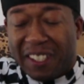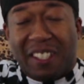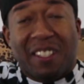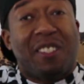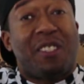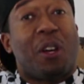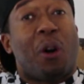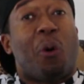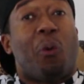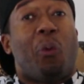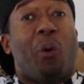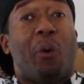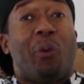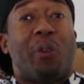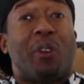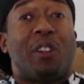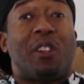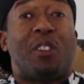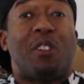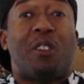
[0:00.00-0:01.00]
So what
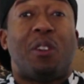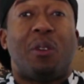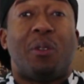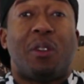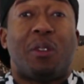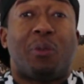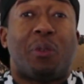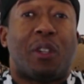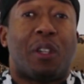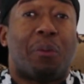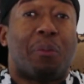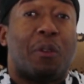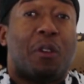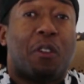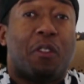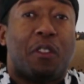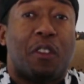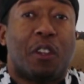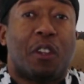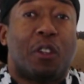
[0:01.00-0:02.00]
we're going to do is we're going to
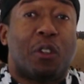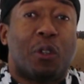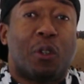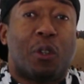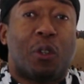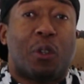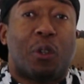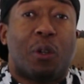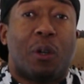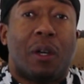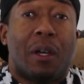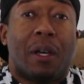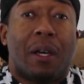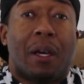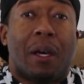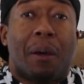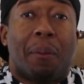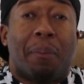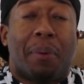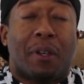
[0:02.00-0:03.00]
move the Google
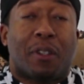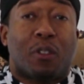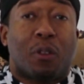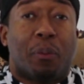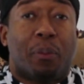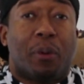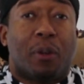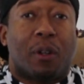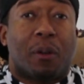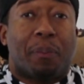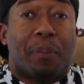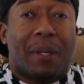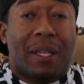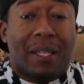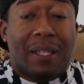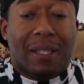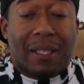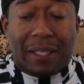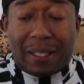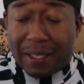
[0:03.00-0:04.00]
Pixel Book
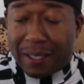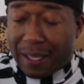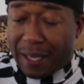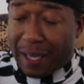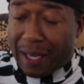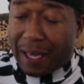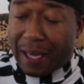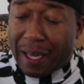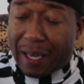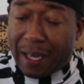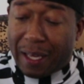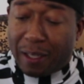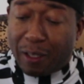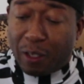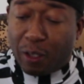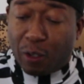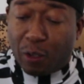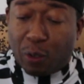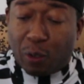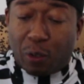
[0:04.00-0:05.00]
Pen and
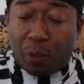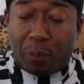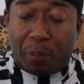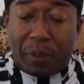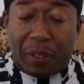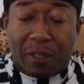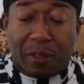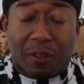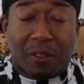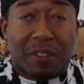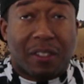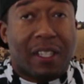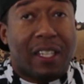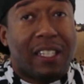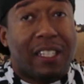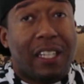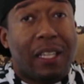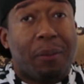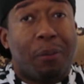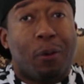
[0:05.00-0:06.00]
the Google Pixel Slate
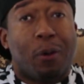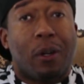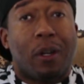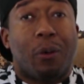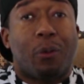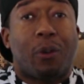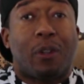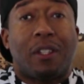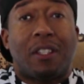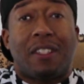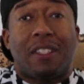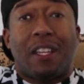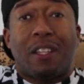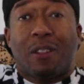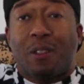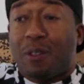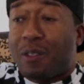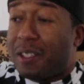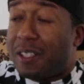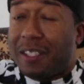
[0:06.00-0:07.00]
Keyboard, and we're going to set
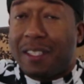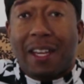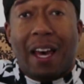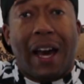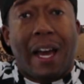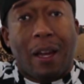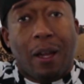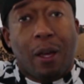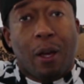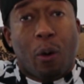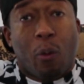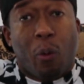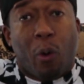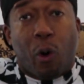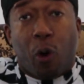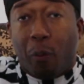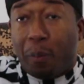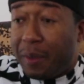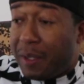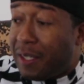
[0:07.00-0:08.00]
those to the side.
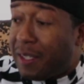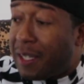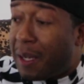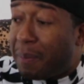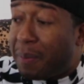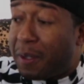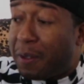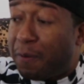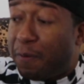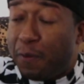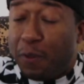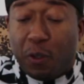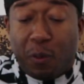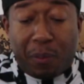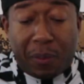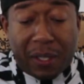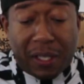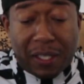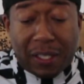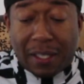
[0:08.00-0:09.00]
We'll open these up in a few
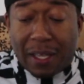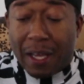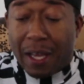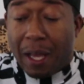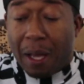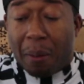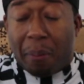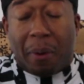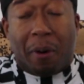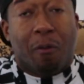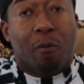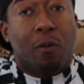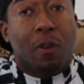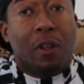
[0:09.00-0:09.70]
minutes, but